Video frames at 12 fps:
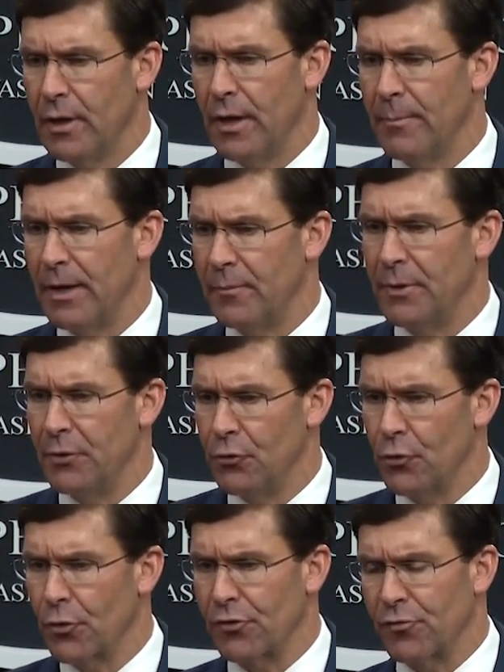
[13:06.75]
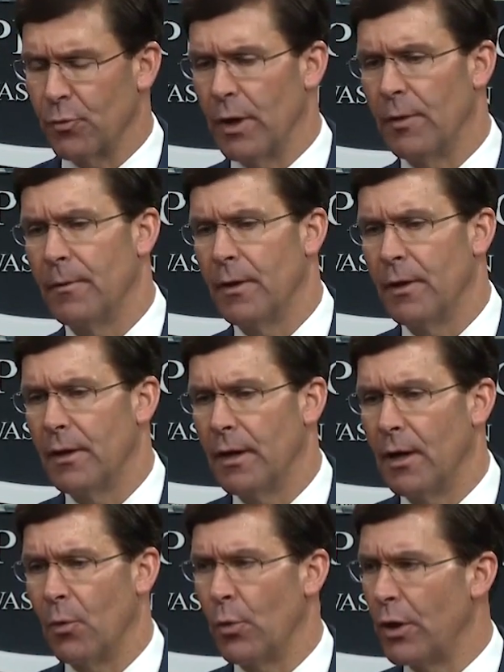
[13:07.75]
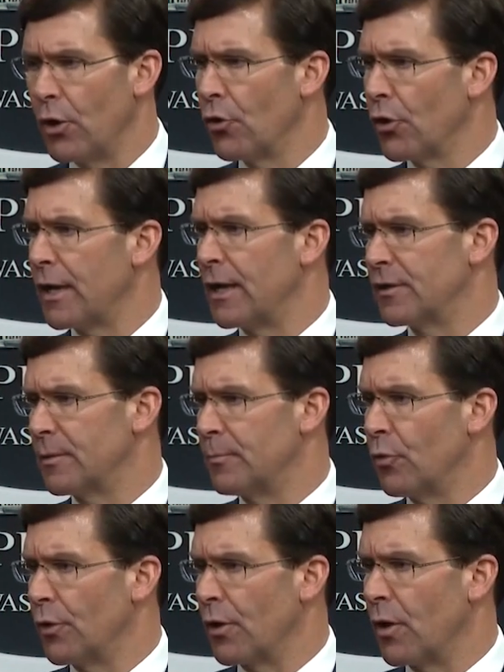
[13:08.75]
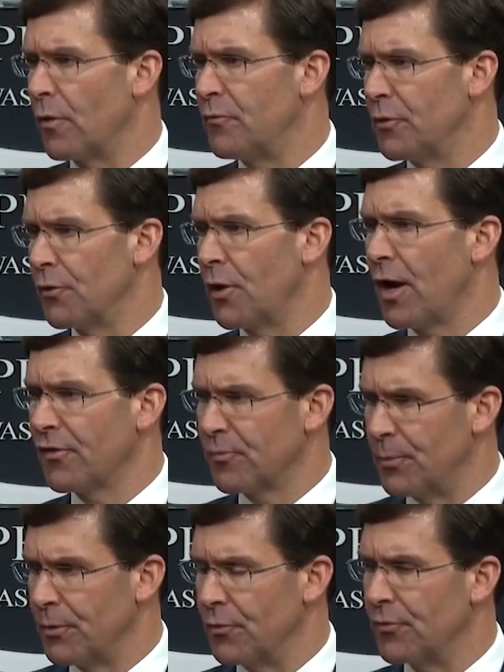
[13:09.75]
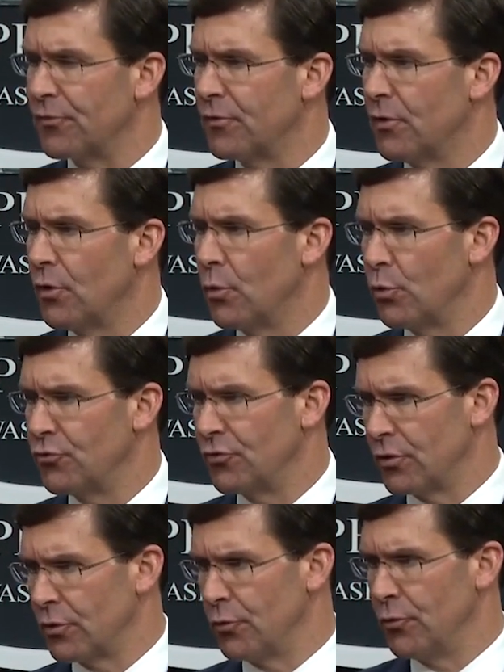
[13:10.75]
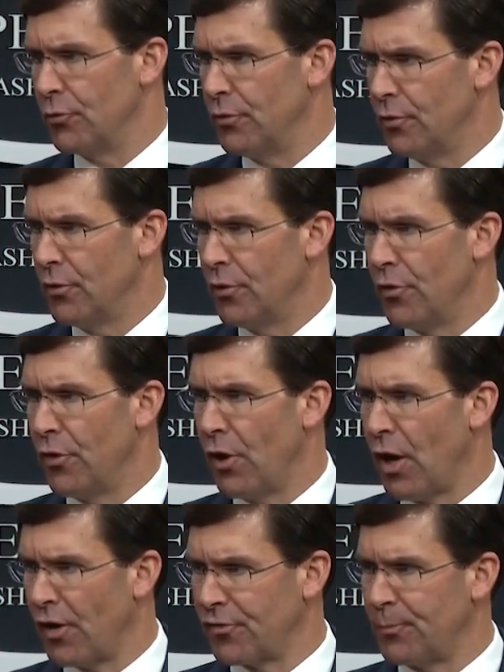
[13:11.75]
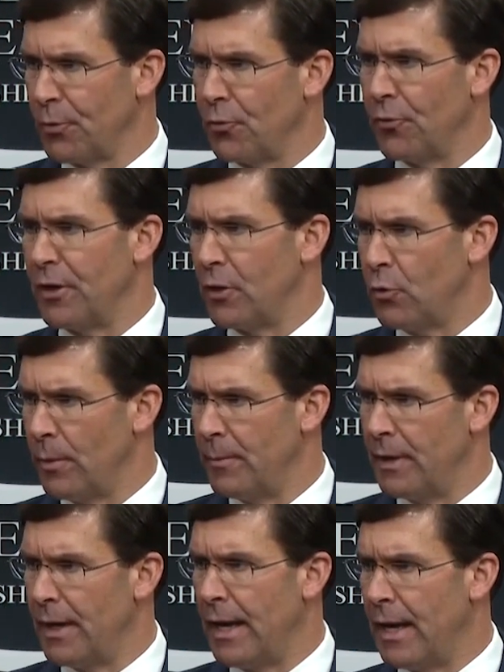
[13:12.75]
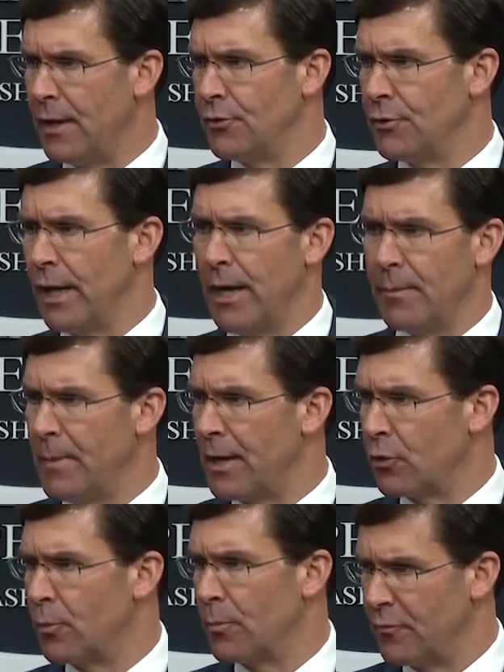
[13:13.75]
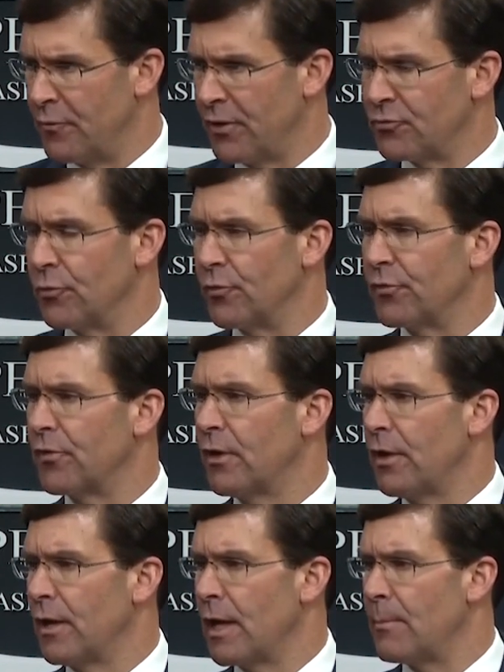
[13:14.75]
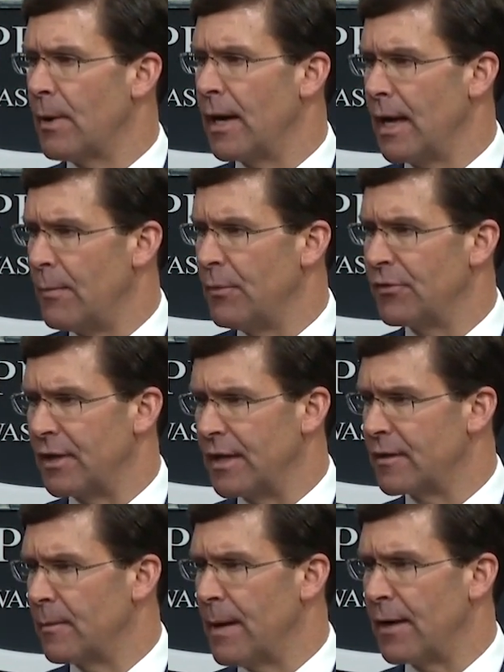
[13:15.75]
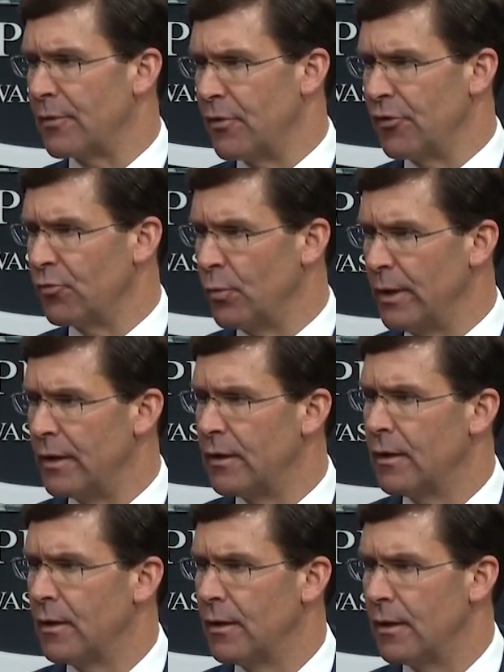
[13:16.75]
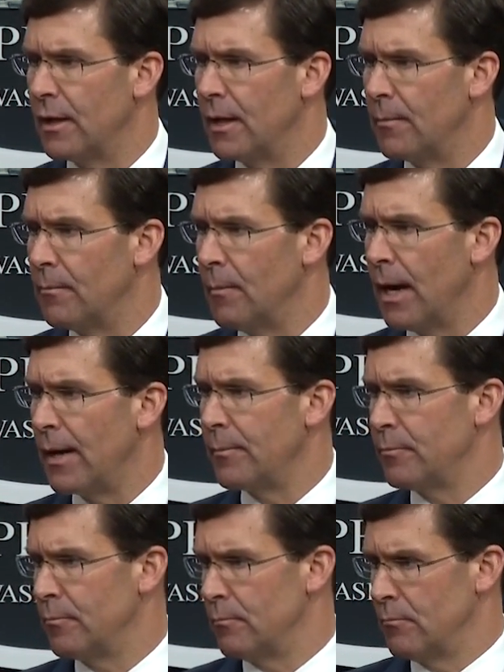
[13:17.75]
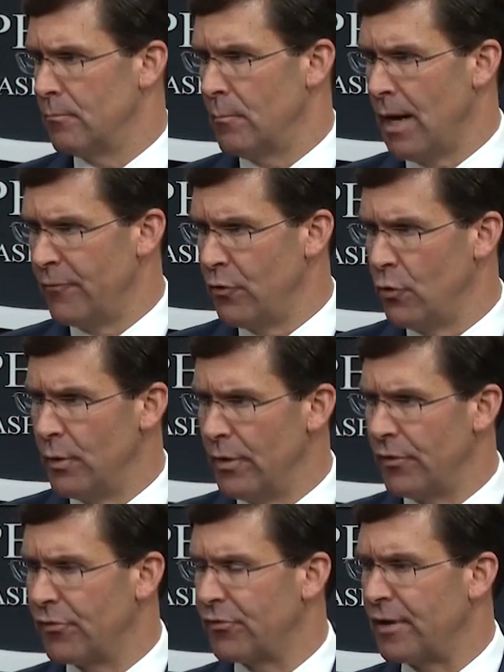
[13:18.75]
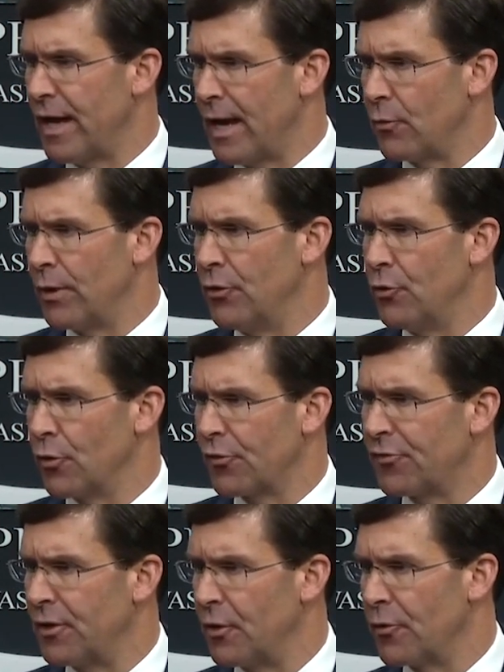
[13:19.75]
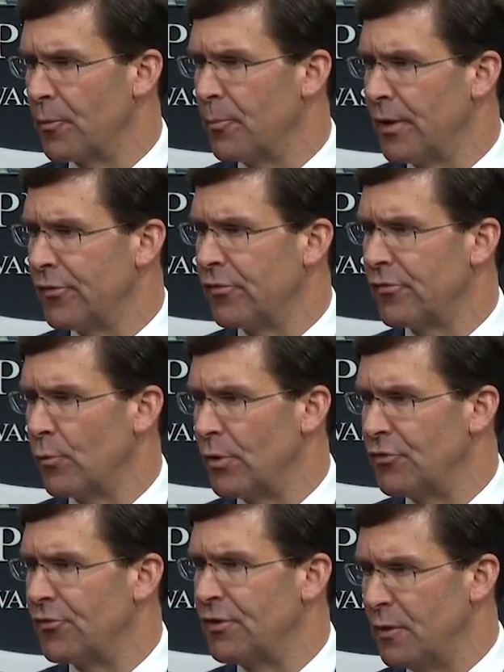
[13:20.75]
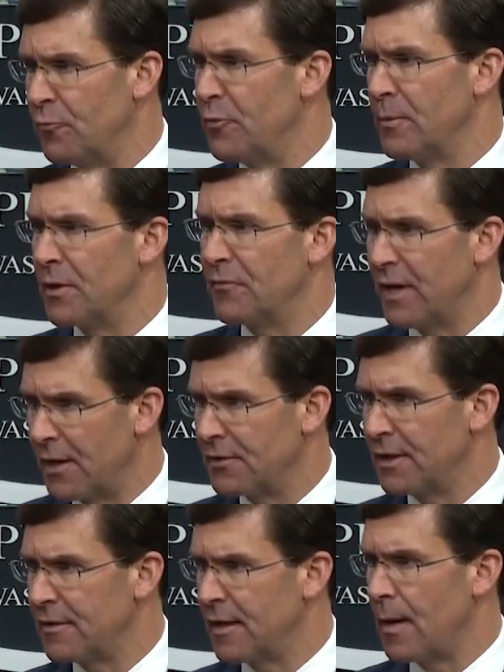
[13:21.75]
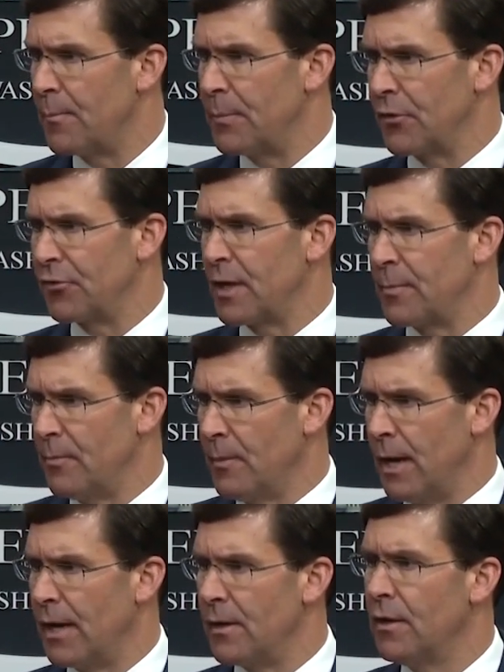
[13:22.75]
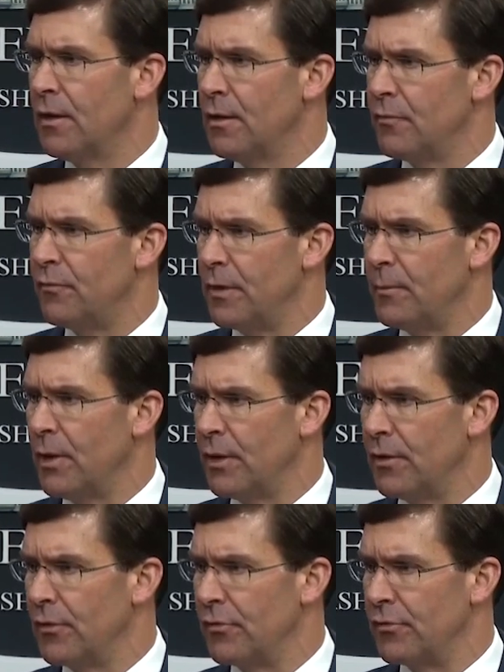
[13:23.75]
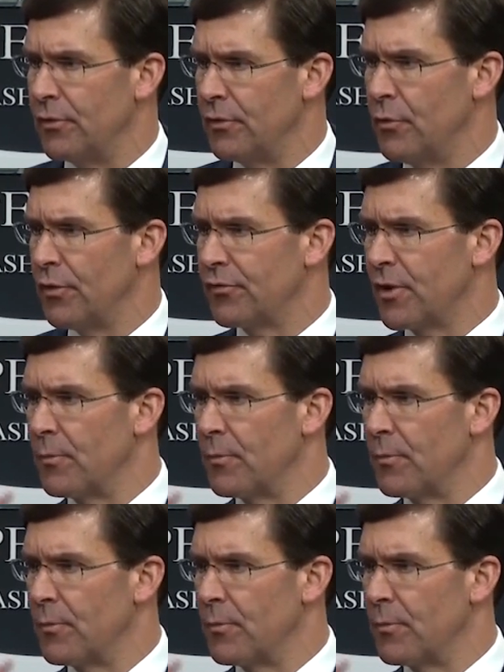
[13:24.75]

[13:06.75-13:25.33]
It might have been New York as well. Uh, we are looking at deploying our field hospitals, which include the hospital, the equipment, and and medical professionals. And my aim is to get them out this week. Uh, my my view is Seattle and New York City are the places. We just need FEMA to validate that because keep in mind, FEMA is the U.S.